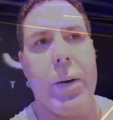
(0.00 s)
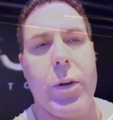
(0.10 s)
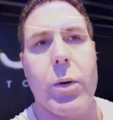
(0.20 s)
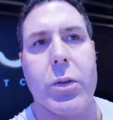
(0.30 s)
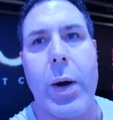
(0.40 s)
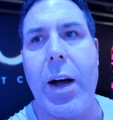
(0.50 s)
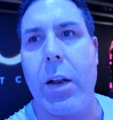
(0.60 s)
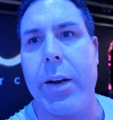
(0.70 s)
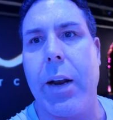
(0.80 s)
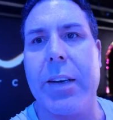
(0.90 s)
view as well, a
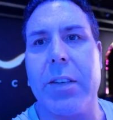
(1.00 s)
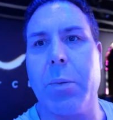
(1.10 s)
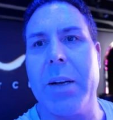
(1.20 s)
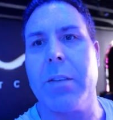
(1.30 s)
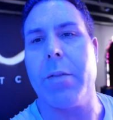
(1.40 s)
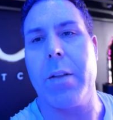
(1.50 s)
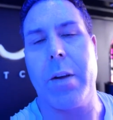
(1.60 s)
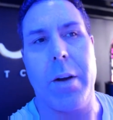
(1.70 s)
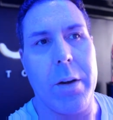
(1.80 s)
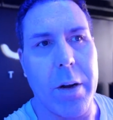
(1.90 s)
little less expensive than
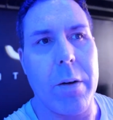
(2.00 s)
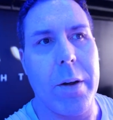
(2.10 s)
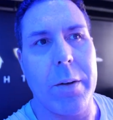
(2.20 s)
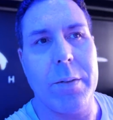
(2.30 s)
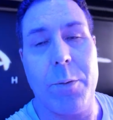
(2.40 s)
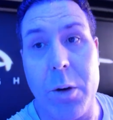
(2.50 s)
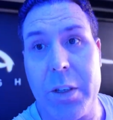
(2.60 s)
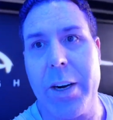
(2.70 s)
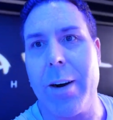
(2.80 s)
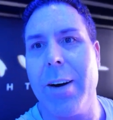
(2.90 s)
the first
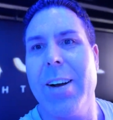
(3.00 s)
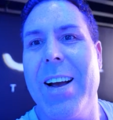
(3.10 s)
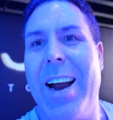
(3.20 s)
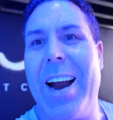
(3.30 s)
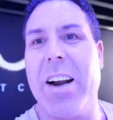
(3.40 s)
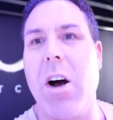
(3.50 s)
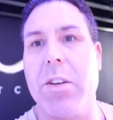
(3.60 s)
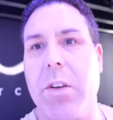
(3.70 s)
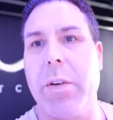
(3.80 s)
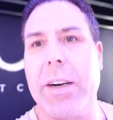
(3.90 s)
tier, and
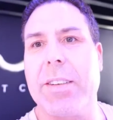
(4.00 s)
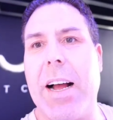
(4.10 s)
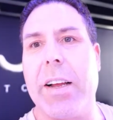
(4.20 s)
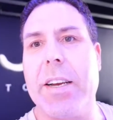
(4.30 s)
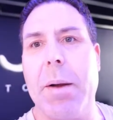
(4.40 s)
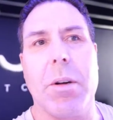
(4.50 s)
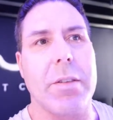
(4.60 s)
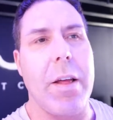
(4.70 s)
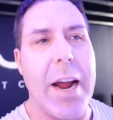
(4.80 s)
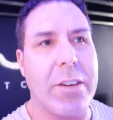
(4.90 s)
also very solid tables.
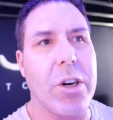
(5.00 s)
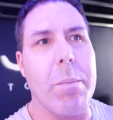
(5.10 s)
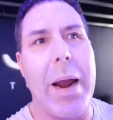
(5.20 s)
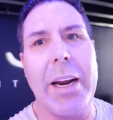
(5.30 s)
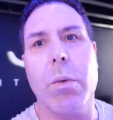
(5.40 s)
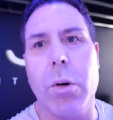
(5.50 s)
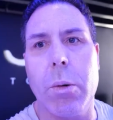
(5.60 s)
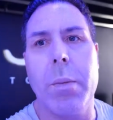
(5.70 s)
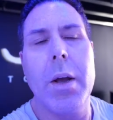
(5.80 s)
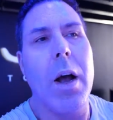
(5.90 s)
Now that's your main room
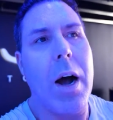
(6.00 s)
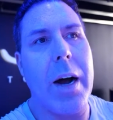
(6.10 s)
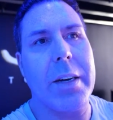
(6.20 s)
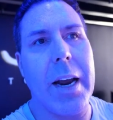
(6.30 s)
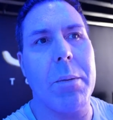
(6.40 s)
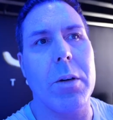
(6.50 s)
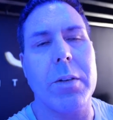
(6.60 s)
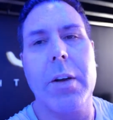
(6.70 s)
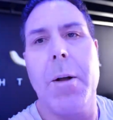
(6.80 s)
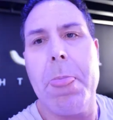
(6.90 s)
tables.
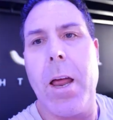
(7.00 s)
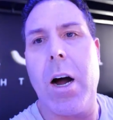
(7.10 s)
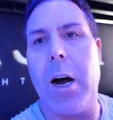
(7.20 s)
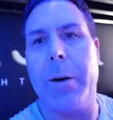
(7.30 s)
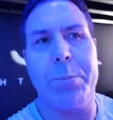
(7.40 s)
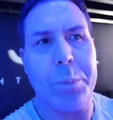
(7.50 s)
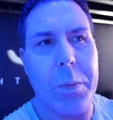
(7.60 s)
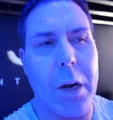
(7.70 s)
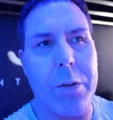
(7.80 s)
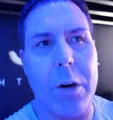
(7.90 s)

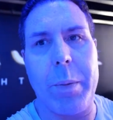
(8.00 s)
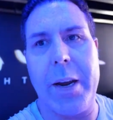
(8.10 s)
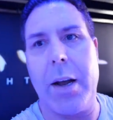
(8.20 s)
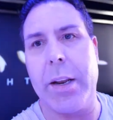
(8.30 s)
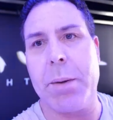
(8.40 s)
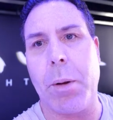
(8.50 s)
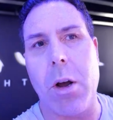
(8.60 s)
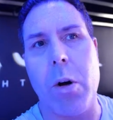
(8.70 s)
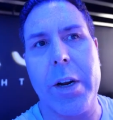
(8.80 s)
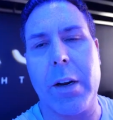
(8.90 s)
There'll be a link
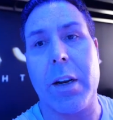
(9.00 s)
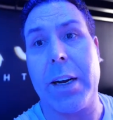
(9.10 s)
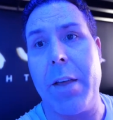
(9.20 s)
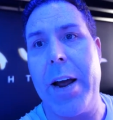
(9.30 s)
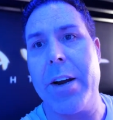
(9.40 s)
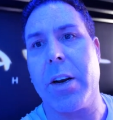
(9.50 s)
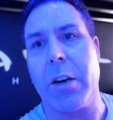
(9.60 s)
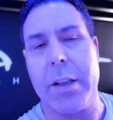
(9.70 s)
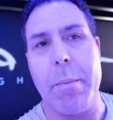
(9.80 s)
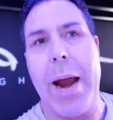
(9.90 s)
below, and you can click on that, and you can
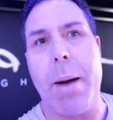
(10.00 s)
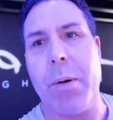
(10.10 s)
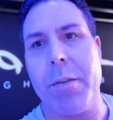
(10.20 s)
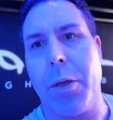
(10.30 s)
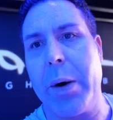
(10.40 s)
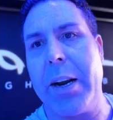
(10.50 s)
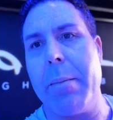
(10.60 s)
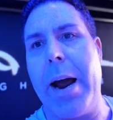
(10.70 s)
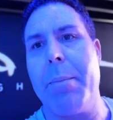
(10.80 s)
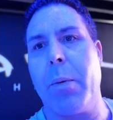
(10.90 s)
look at the map. We have a 3D
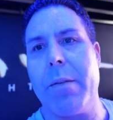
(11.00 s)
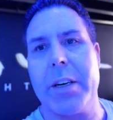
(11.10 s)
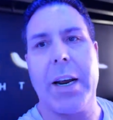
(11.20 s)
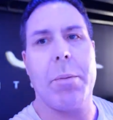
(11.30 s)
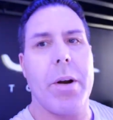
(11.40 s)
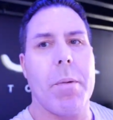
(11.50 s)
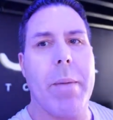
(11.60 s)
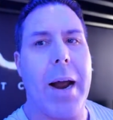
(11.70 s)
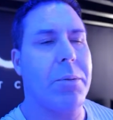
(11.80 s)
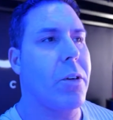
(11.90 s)
map, and we have a table number
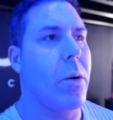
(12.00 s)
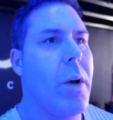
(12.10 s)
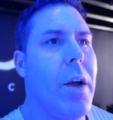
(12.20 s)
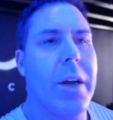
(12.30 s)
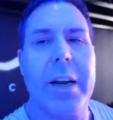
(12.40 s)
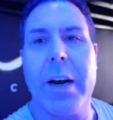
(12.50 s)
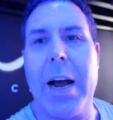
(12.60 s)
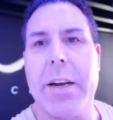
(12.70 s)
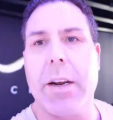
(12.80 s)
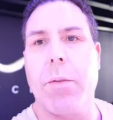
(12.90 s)
map, so you get an
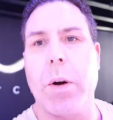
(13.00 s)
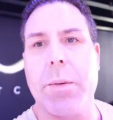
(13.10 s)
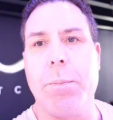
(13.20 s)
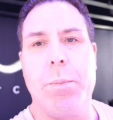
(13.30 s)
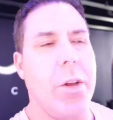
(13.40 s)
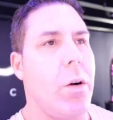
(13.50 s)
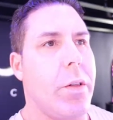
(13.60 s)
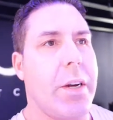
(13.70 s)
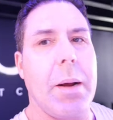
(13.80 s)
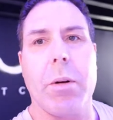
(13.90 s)
idea of what
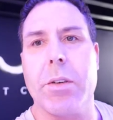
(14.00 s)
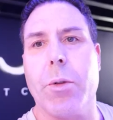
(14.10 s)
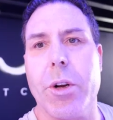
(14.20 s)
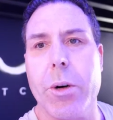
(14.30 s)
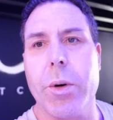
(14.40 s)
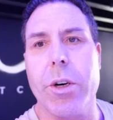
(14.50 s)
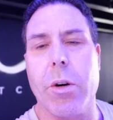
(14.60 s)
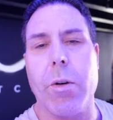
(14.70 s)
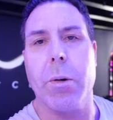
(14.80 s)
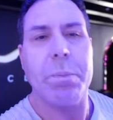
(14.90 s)
the table is for you and your
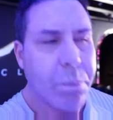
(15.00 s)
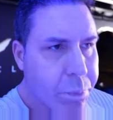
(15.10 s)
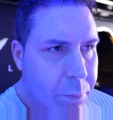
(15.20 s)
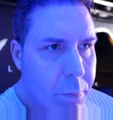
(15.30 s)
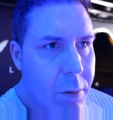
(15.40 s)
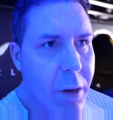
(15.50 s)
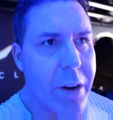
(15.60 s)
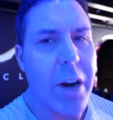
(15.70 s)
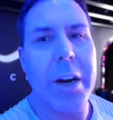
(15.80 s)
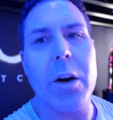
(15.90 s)
group.
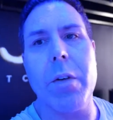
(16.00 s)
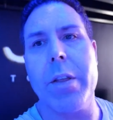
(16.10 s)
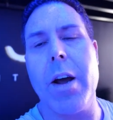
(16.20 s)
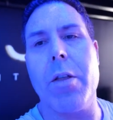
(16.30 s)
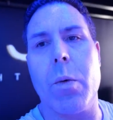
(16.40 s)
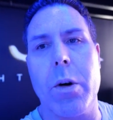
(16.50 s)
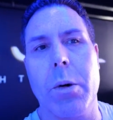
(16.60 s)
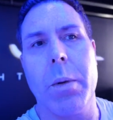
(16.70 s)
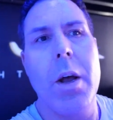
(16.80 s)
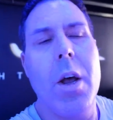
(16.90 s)
Now you get over to the other room,
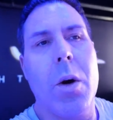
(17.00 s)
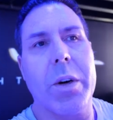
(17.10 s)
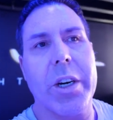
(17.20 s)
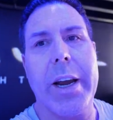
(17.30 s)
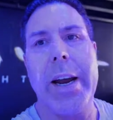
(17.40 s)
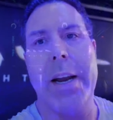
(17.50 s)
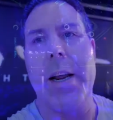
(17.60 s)
which again,